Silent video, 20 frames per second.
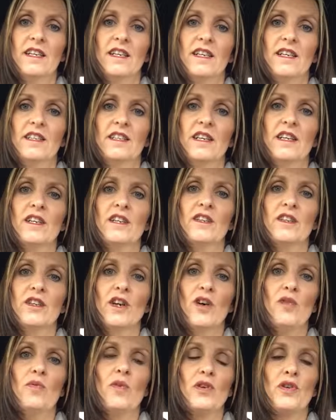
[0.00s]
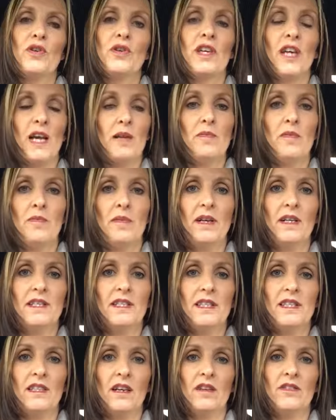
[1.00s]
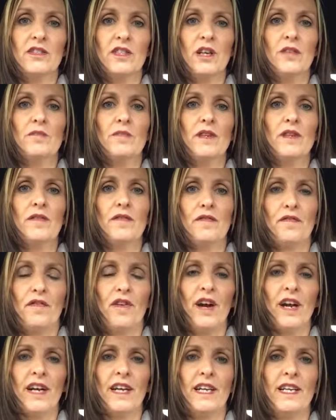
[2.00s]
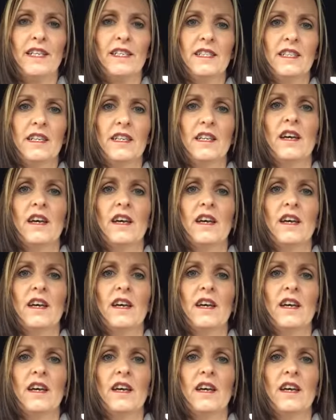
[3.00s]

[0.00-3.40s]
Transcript: and know what your capabilities are, and don't be afraid